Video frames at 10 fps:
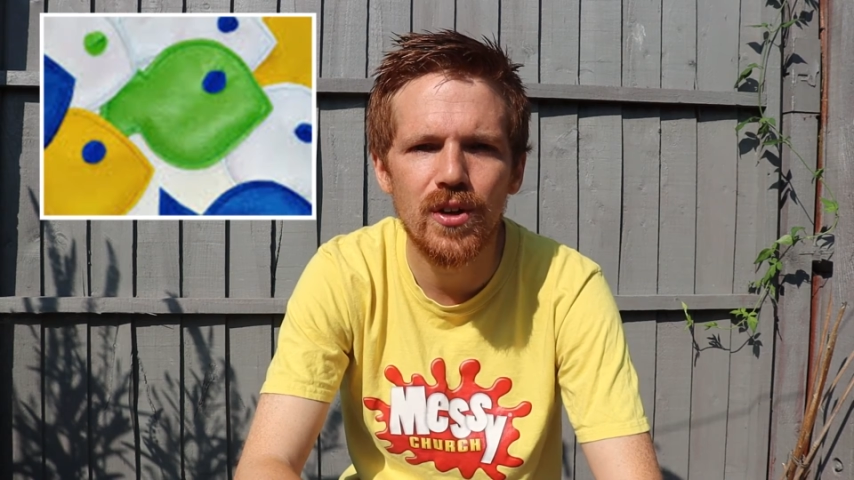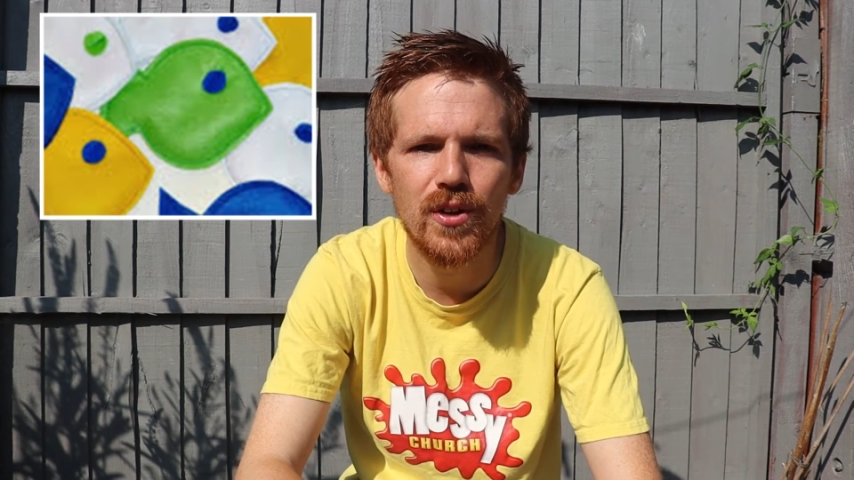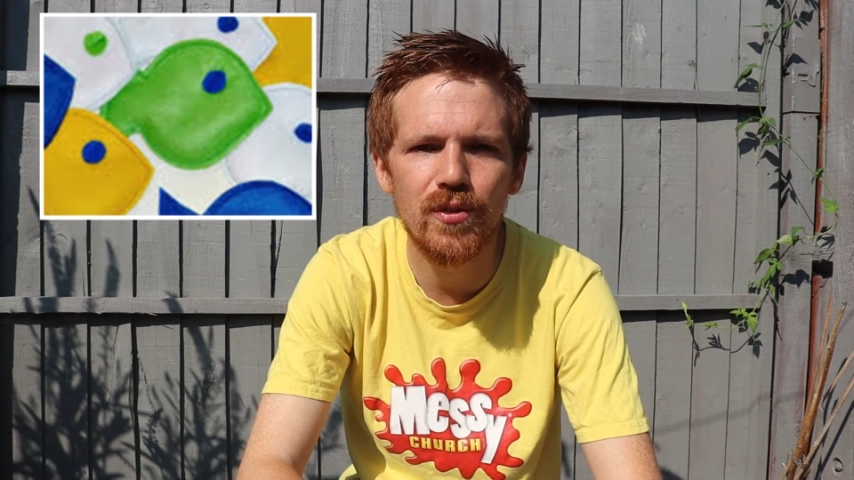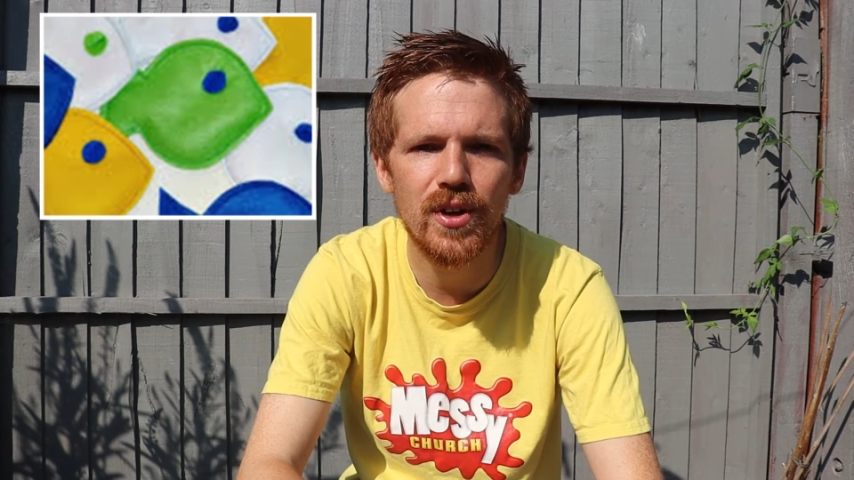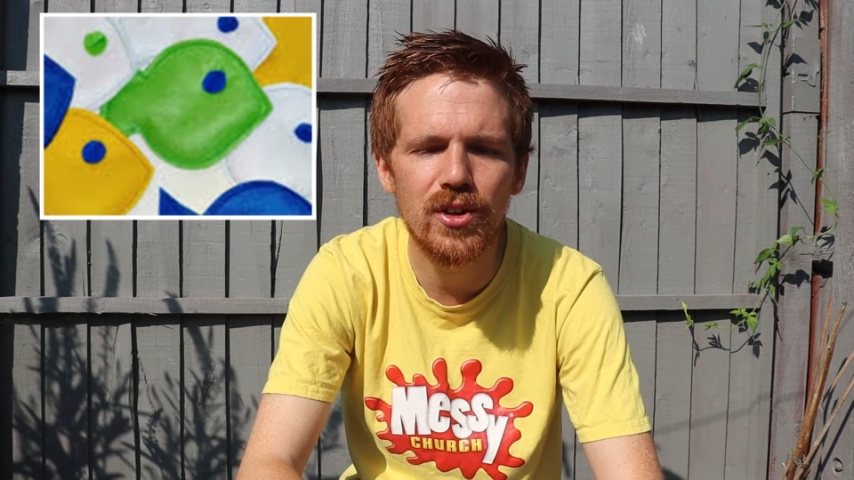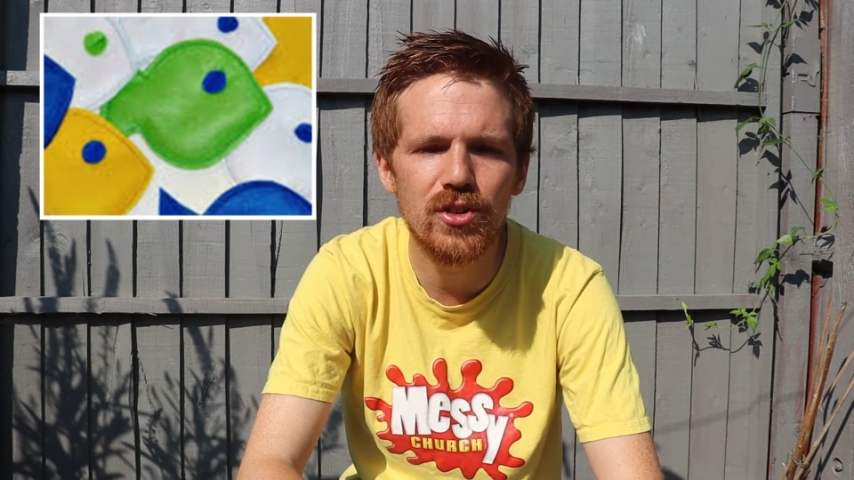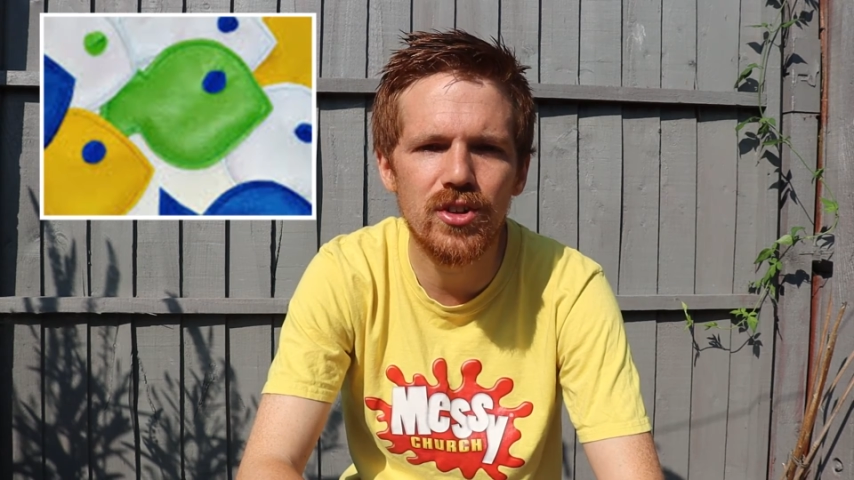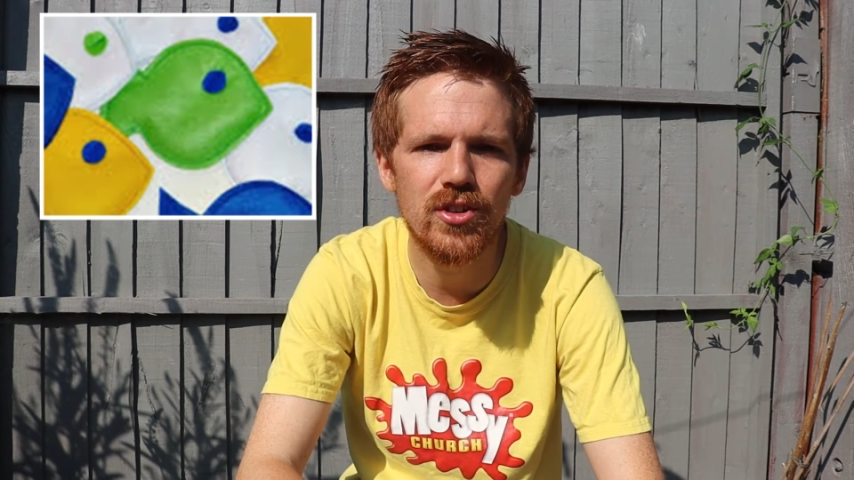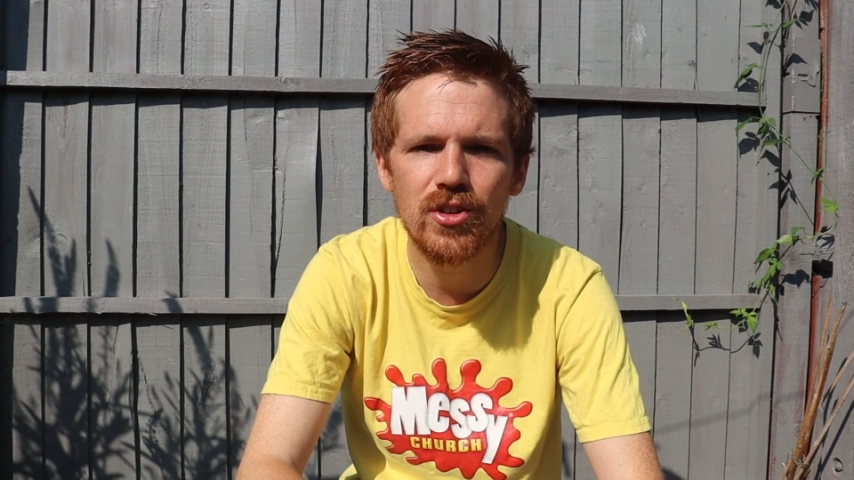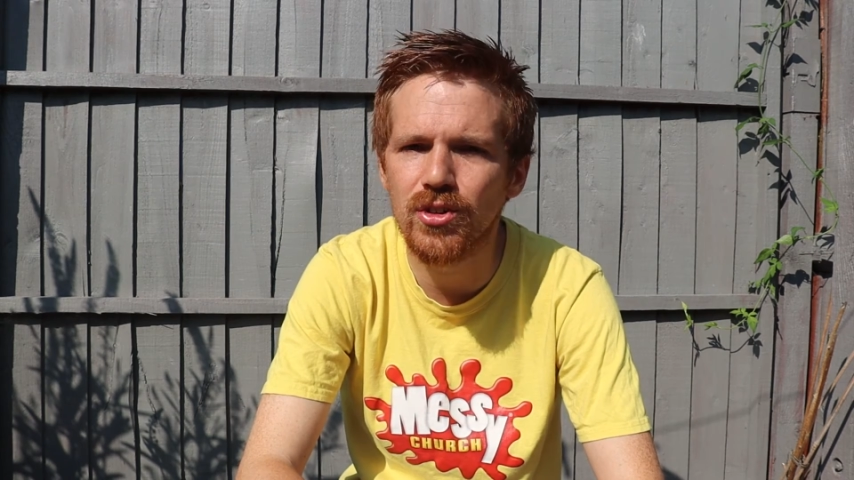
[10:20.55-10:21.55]
of the fact that
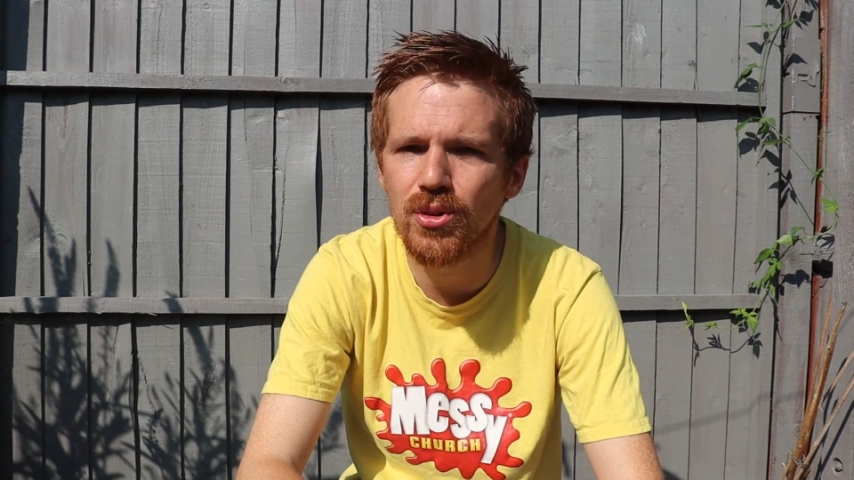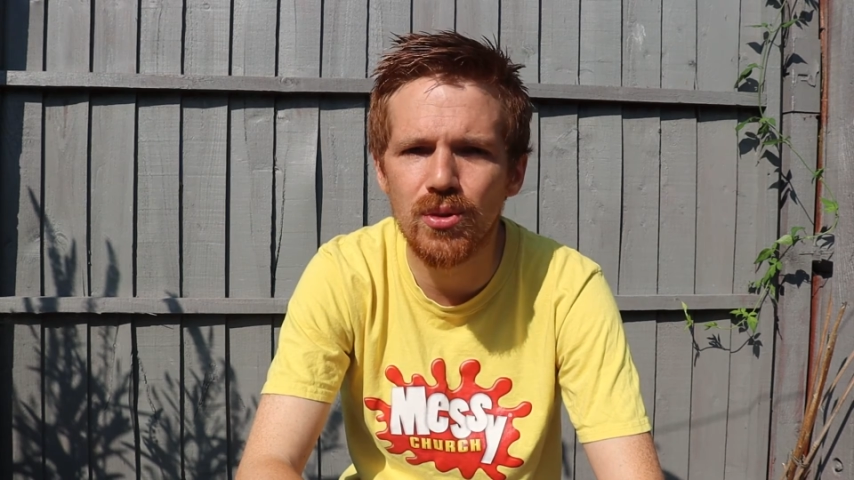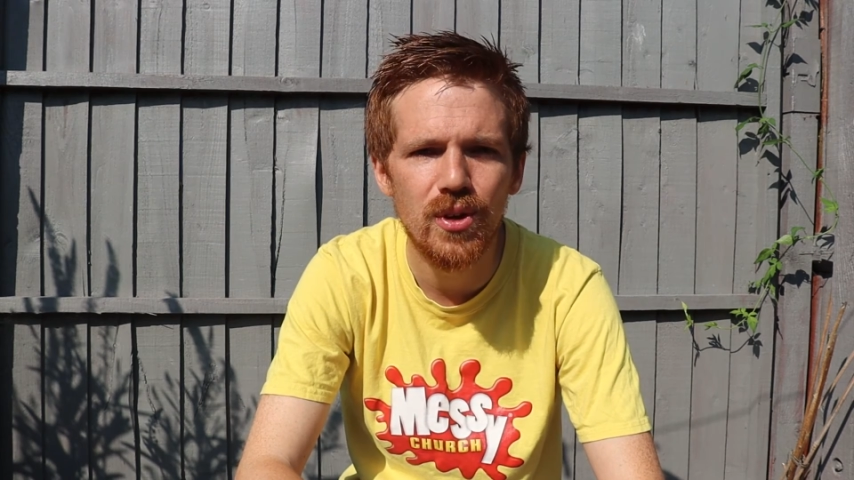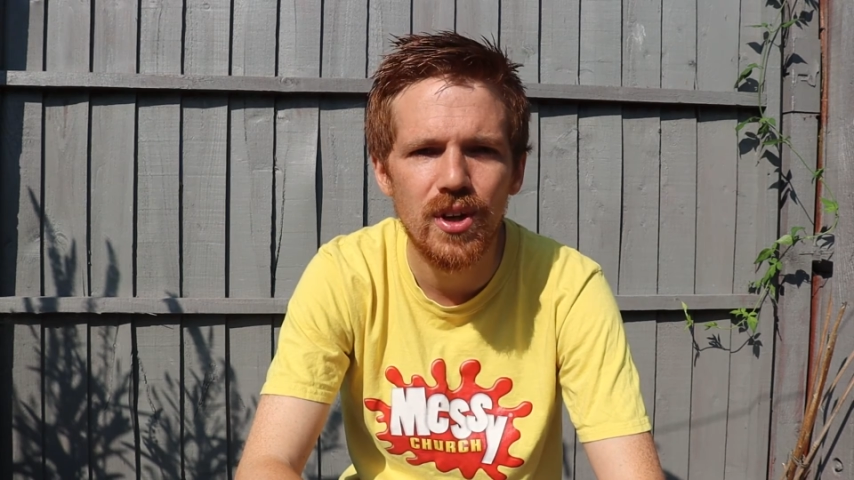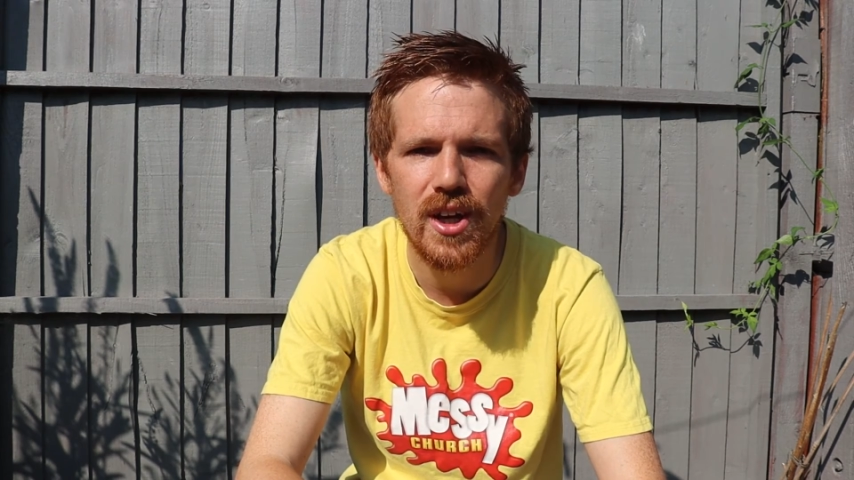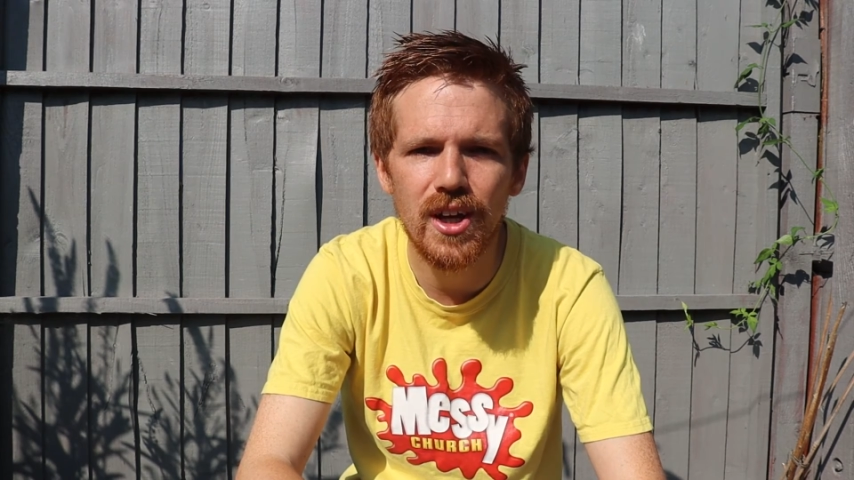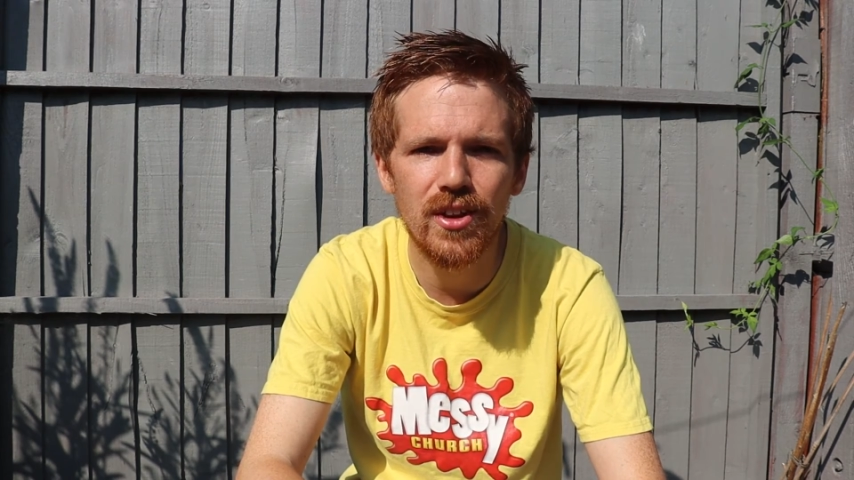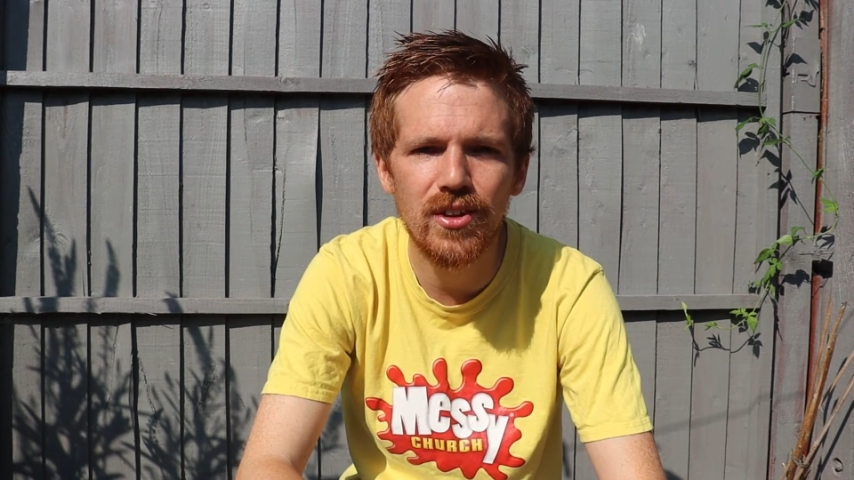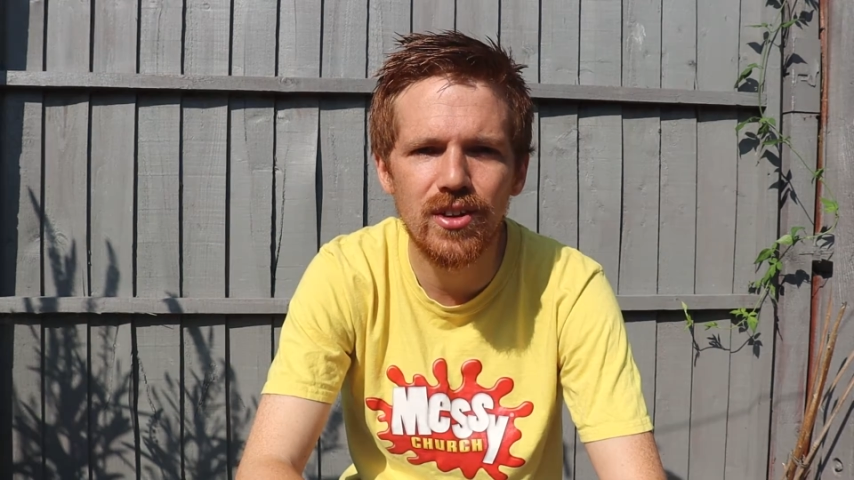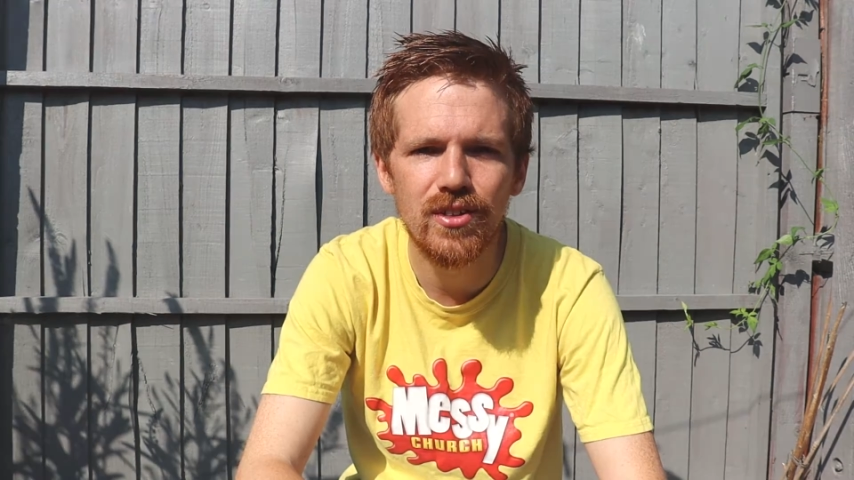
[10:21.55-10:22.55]
Jesus can do
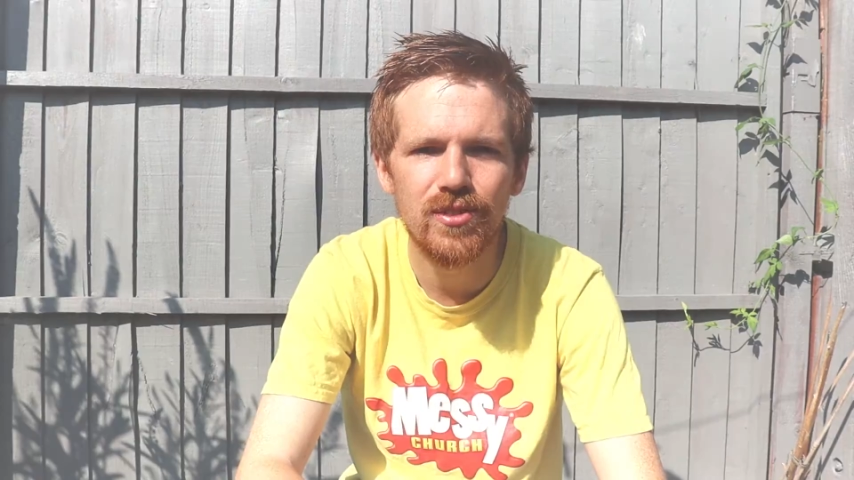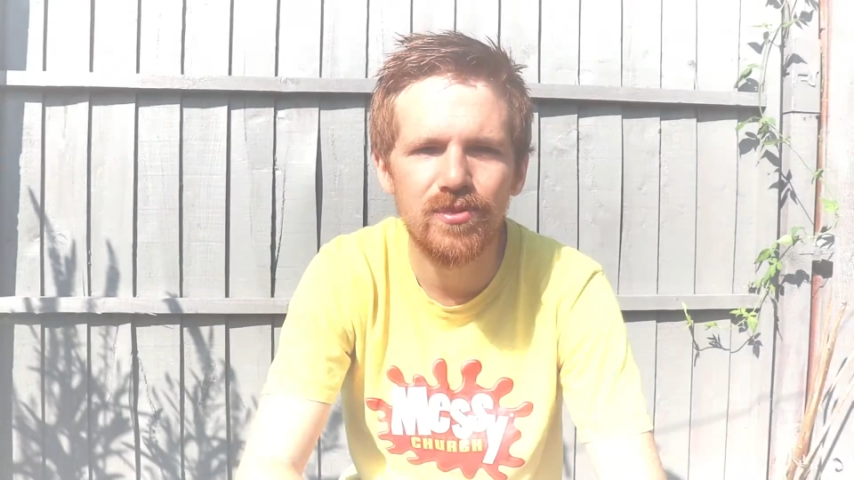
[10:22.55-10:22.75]
anything.